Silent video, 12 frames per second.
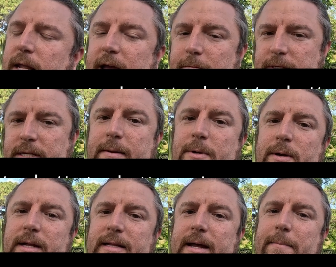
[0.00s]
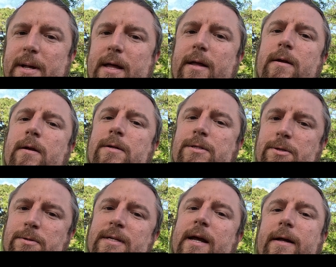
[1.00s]
every time you hit that button,
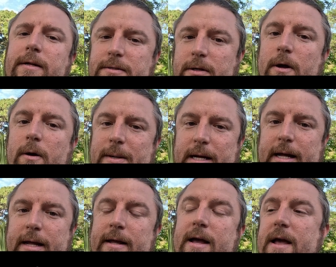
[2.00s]
2 seconds will go by,